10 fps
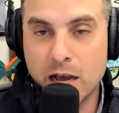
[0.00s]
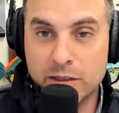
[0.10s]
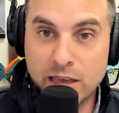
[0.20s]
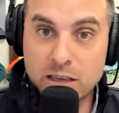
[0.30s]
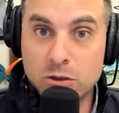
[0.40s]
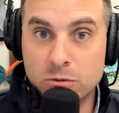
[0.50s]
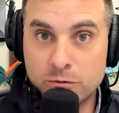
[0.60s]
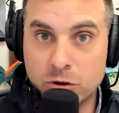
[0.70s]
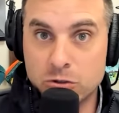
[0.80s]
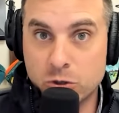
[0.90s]
Thank
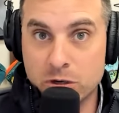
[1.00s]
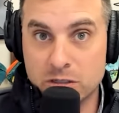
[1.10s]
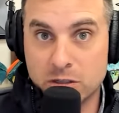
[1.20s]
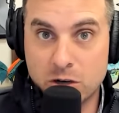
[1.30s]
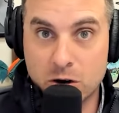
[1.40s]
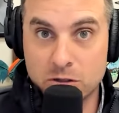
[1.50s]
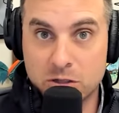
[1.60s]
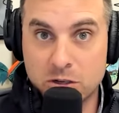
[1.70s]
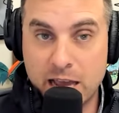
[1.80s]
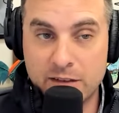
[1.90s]
you for joining us, Lautaro.
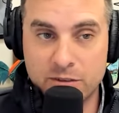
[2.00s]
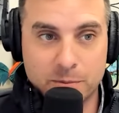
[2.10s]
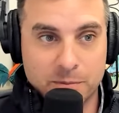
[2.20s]
It's good to have you.